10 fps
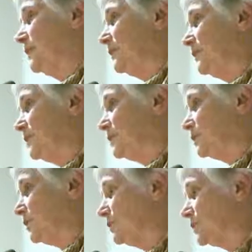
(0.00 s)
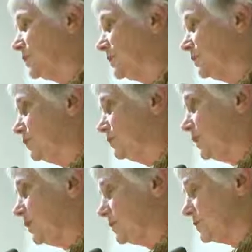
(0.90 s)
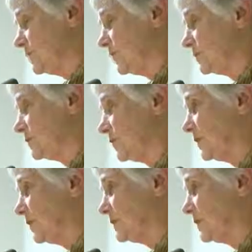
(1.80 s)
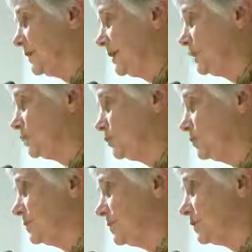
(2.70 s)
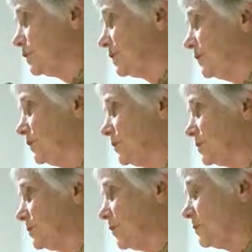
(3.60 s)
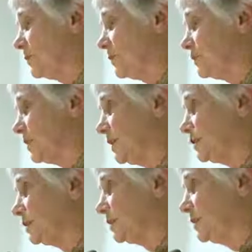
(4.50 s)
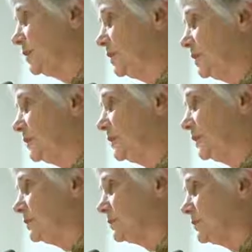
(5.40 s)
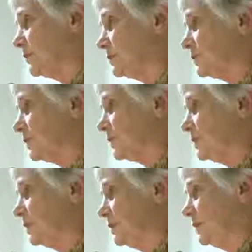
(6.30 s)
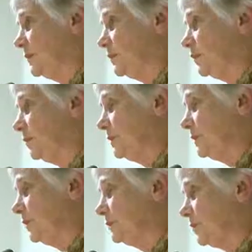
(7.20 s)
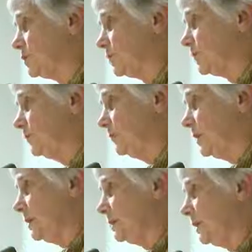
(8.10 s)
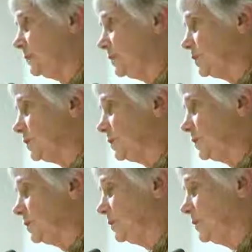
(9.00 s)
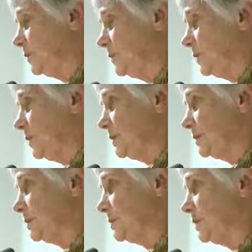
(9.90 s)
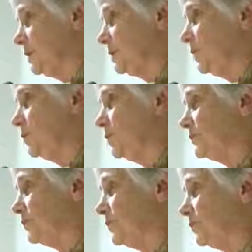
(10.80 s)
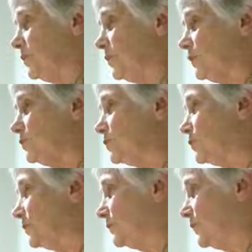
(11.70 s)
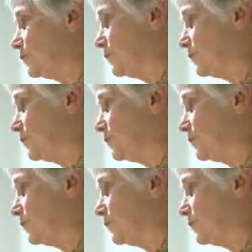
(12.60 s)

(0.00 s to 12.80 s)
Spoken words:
that he's chosen a new undersecretary. That's the number 2 position in the U.S. Department of Education. The undersecretary will be Ted Mitchell. Ted Mitchell is the CEO of something called the New Schools Venture